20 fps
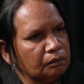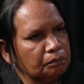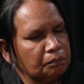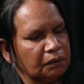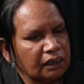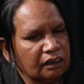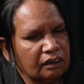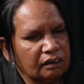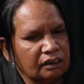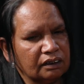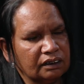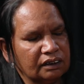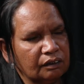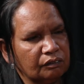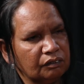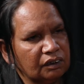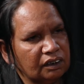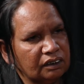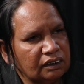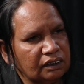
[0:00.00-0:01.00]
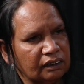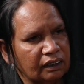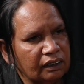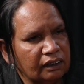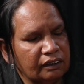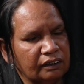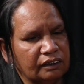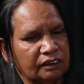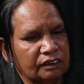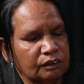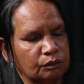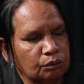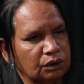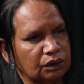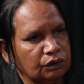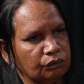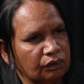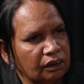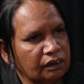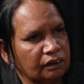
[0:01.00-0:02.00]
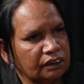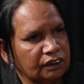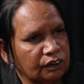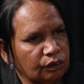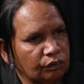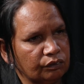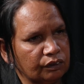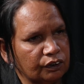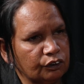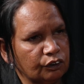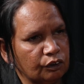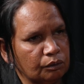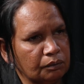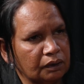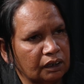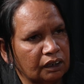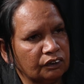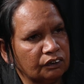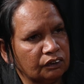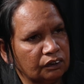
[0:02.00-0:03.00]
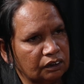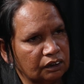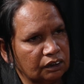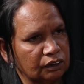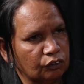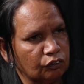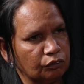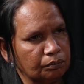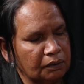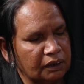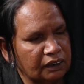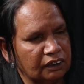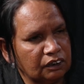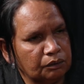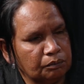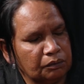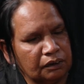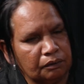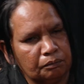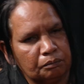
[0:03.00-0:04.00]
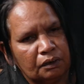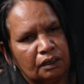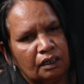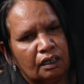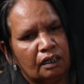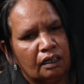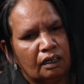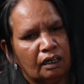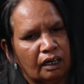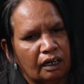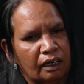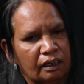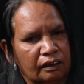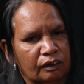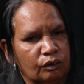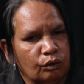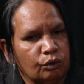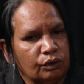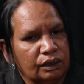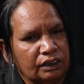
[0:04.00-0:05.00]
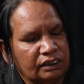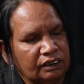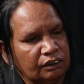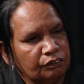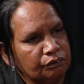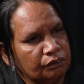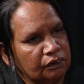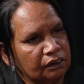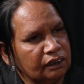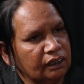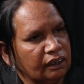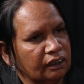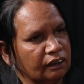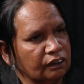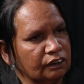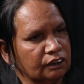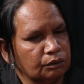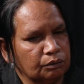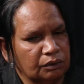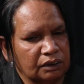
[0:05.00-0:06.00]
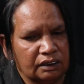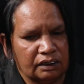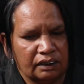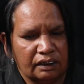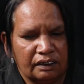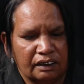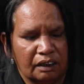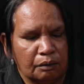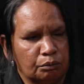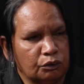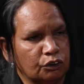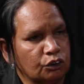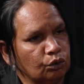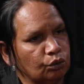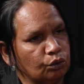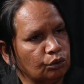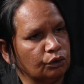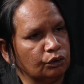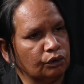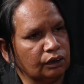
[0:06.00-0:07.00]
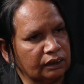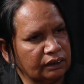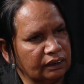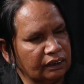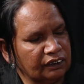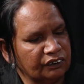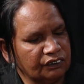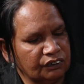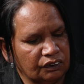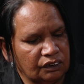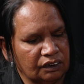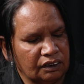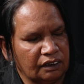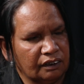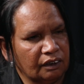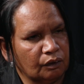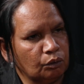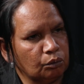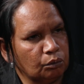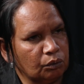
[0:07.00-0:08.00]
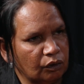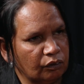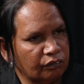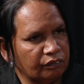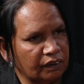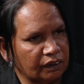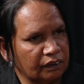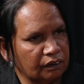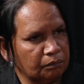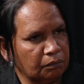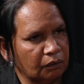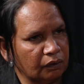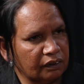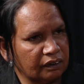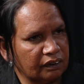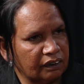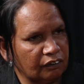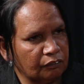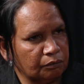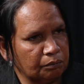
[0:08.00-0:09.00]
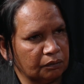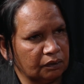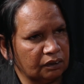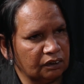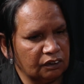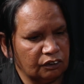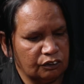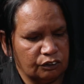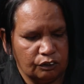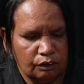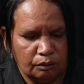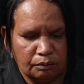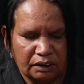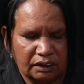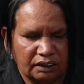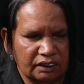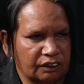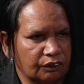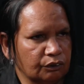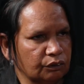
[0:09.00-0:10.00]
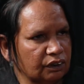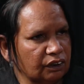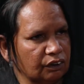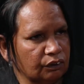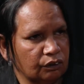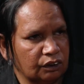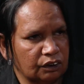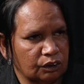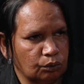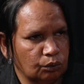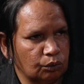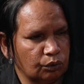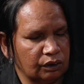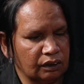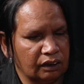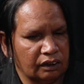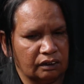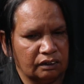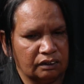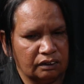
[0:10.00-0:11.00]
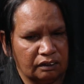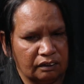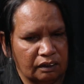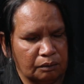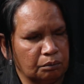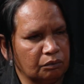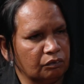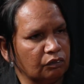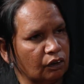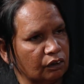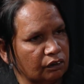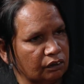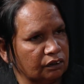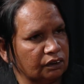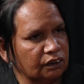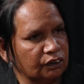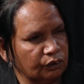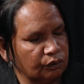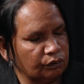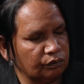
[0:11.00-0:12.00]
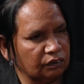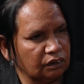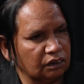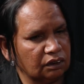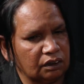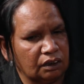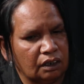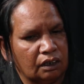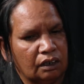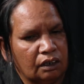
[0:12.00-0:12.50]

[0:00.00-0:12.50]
Back in the 70s and 80s, it was around the self-determination and self-management. And in all these different towns, we've seen Aboriginal organisations, and they were well funded by the government in terms of secretaries, coordinators, and they provided a service